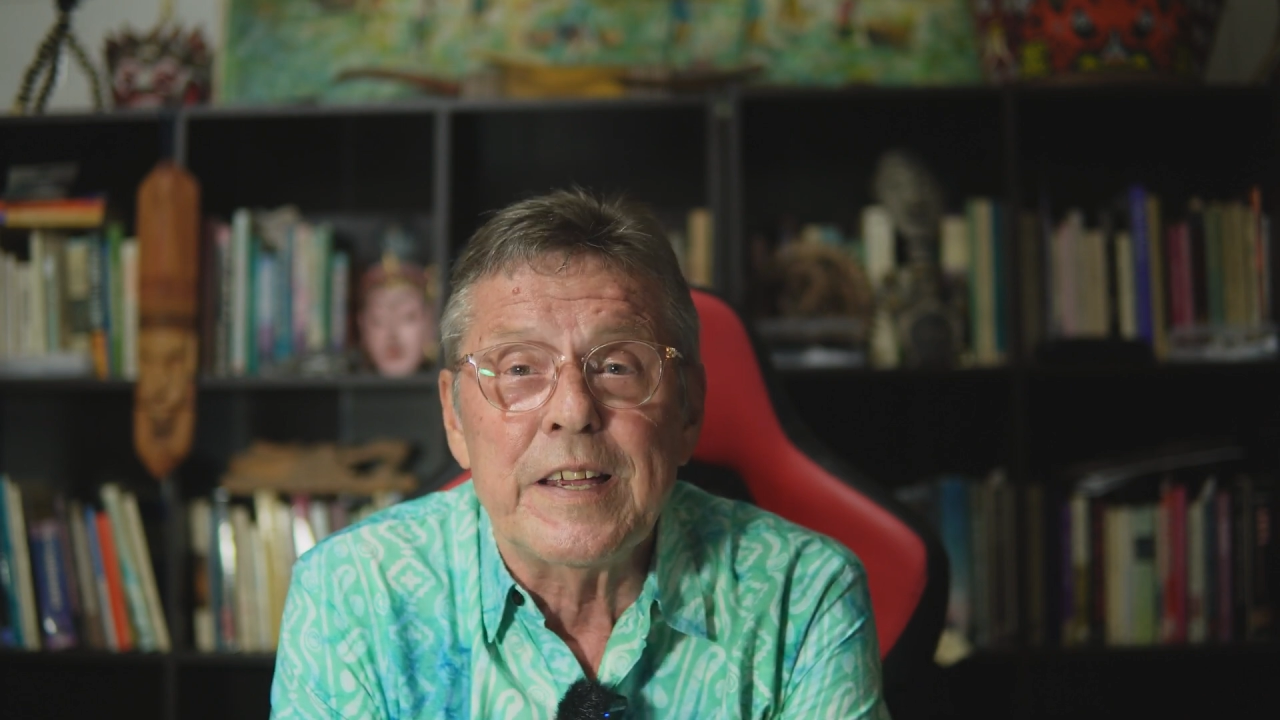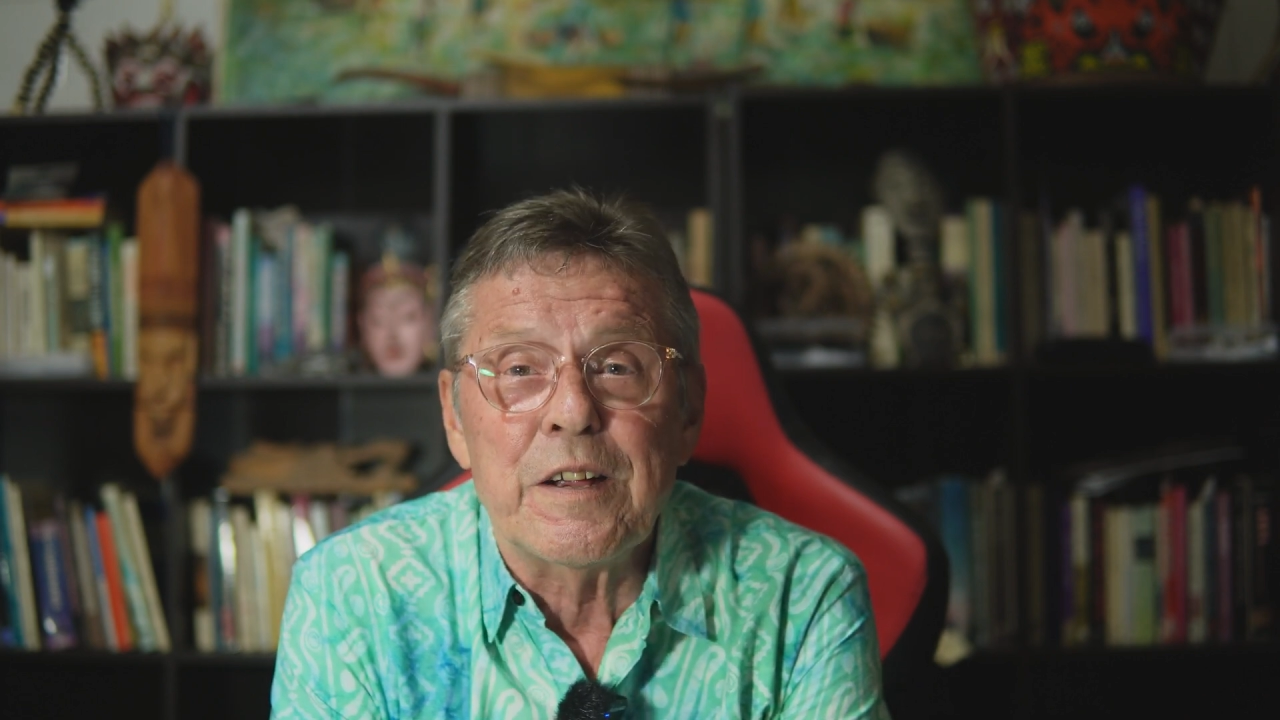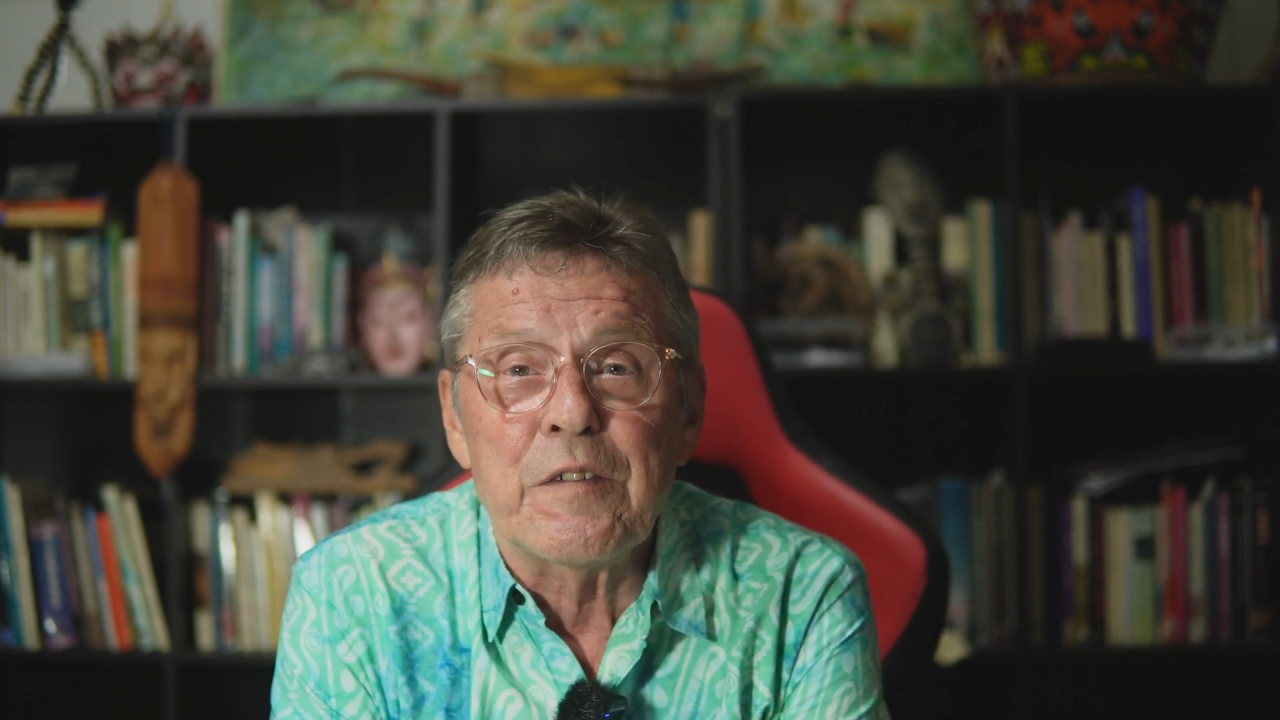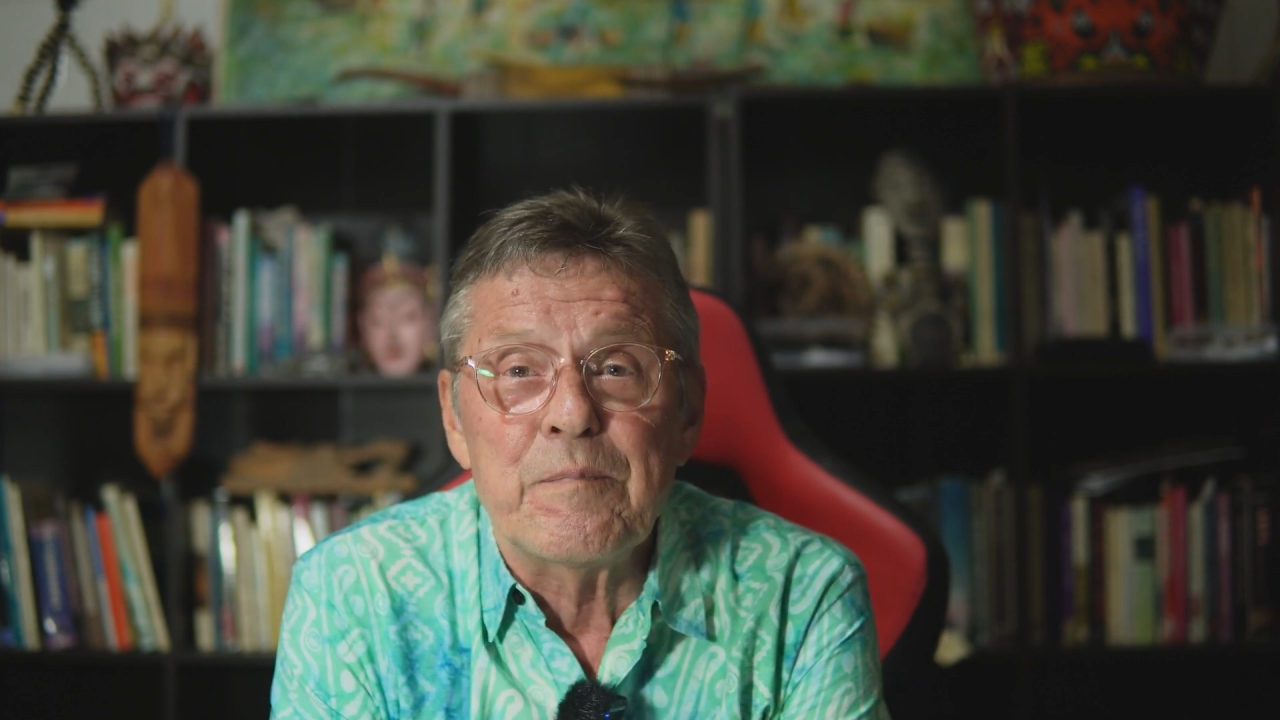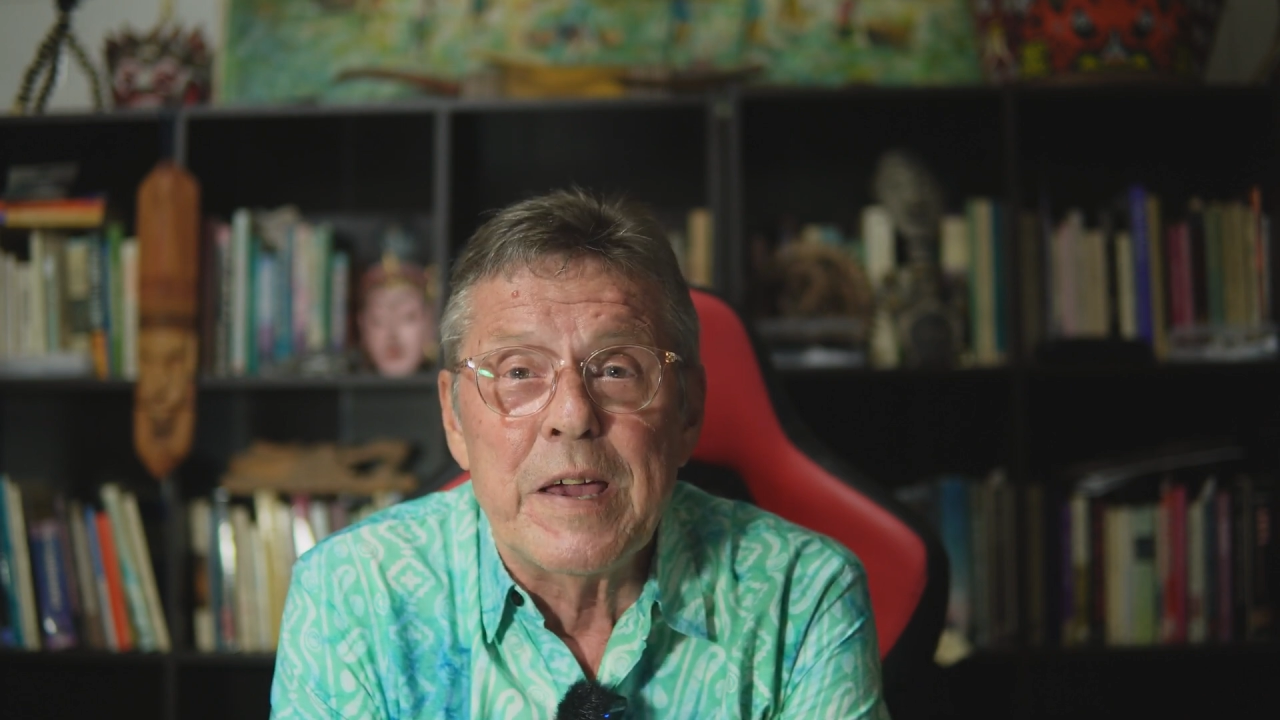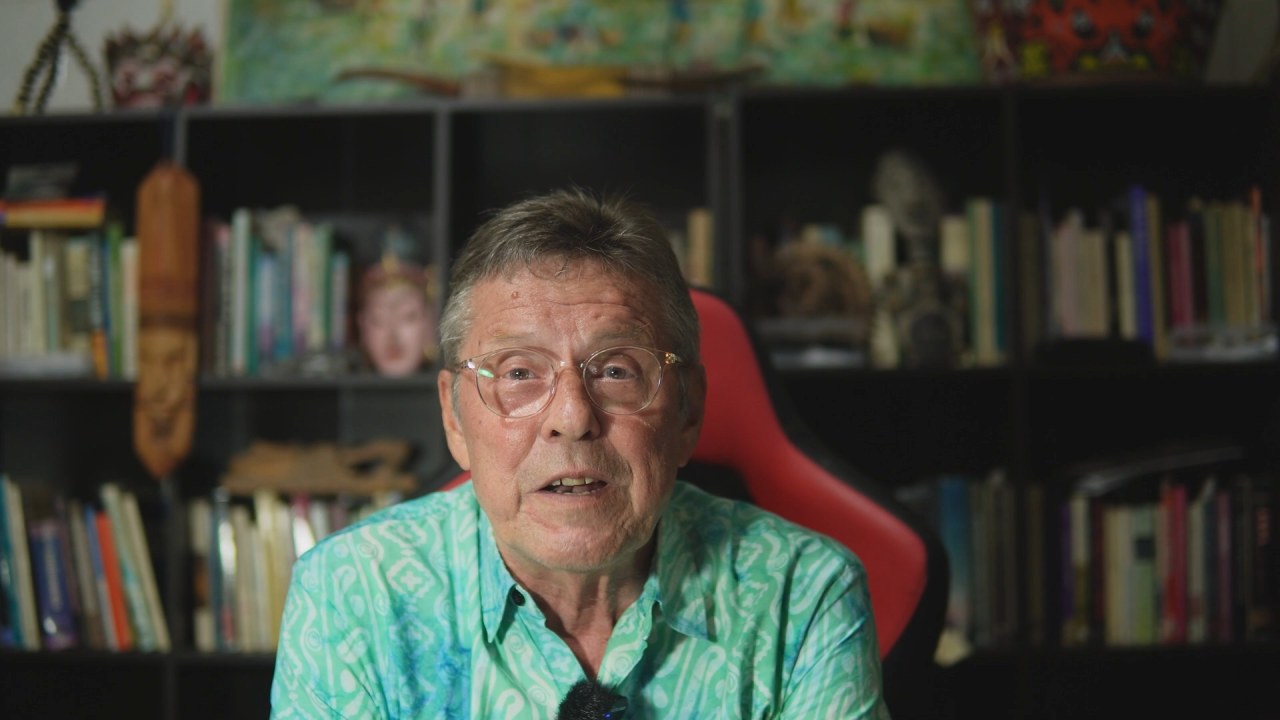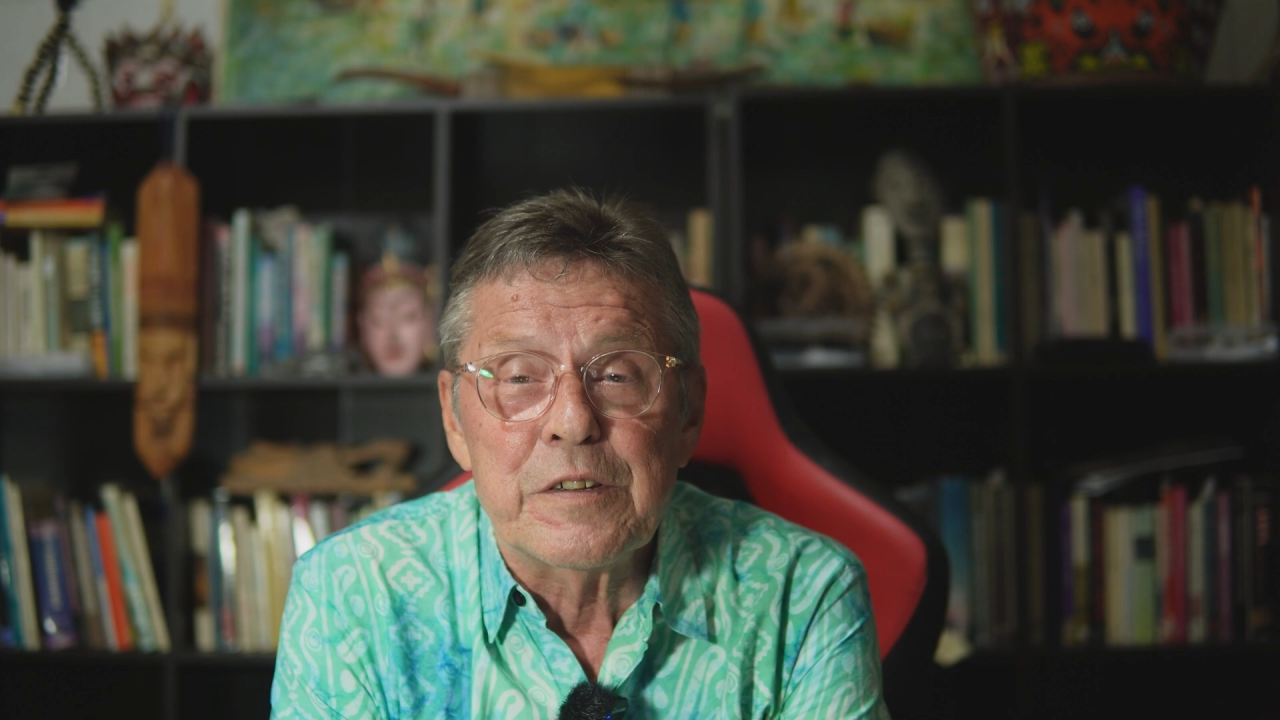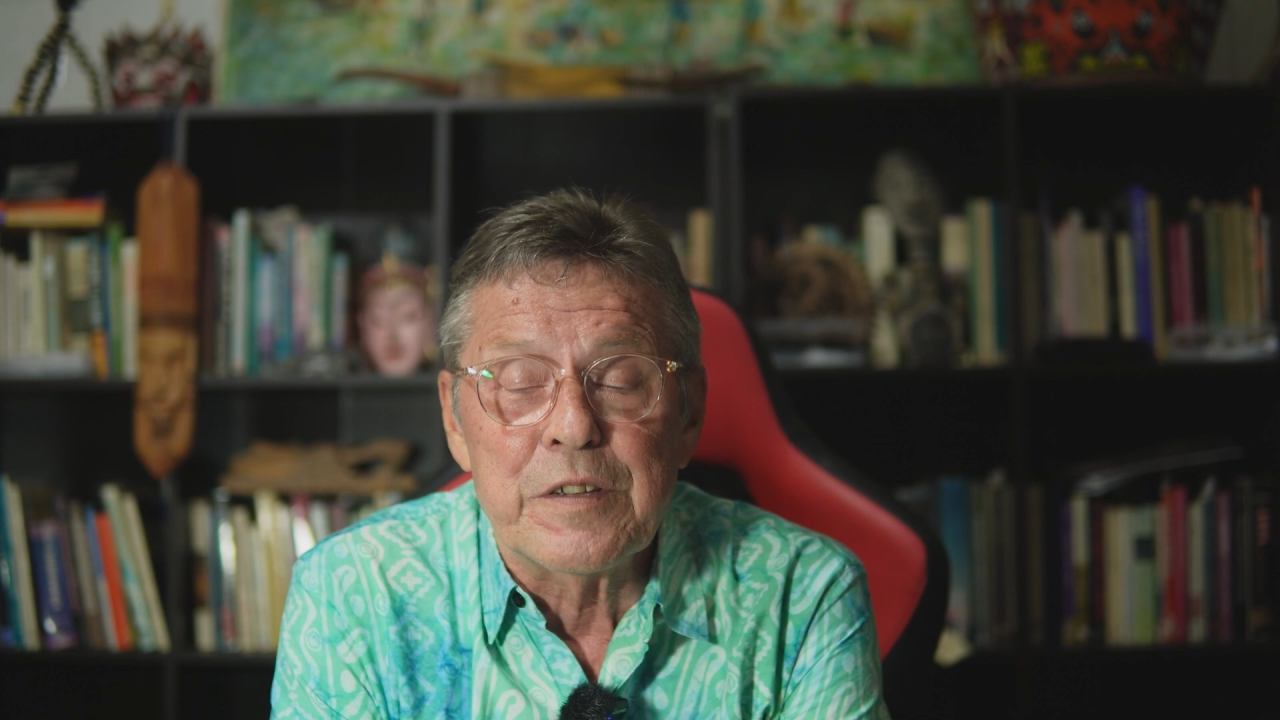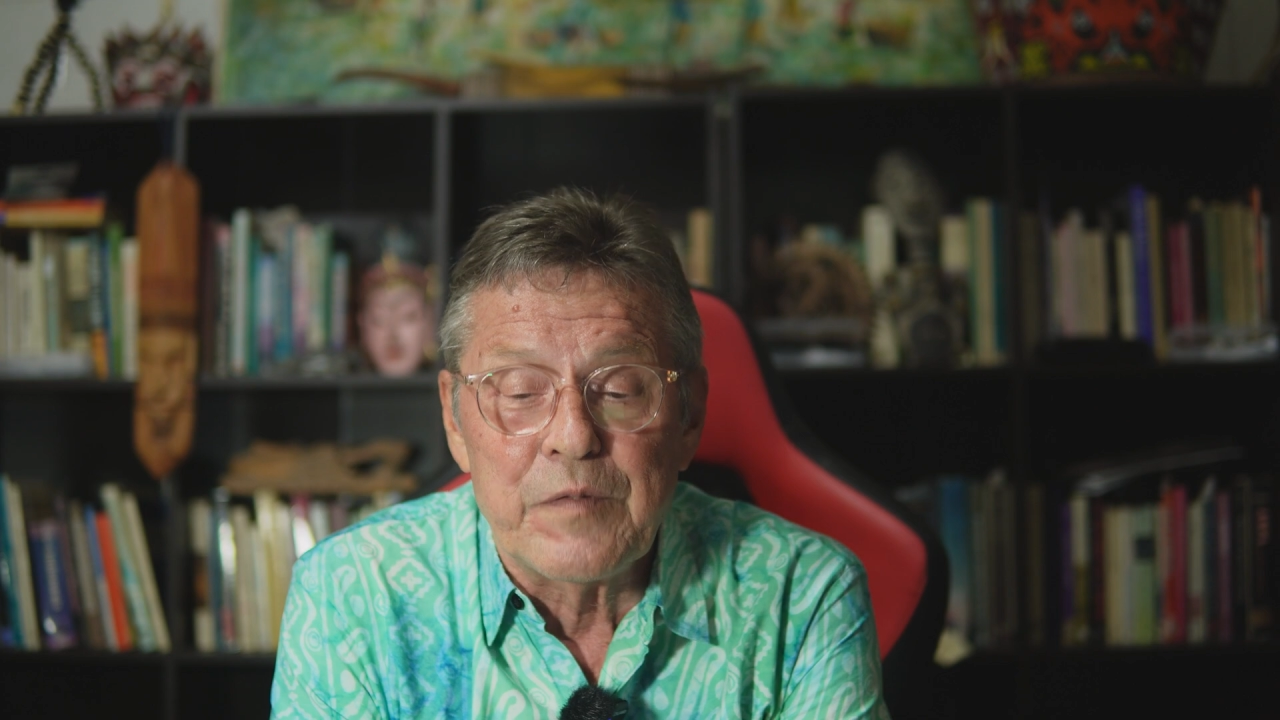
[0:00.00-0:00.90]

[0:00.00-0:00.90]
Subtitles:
care of matters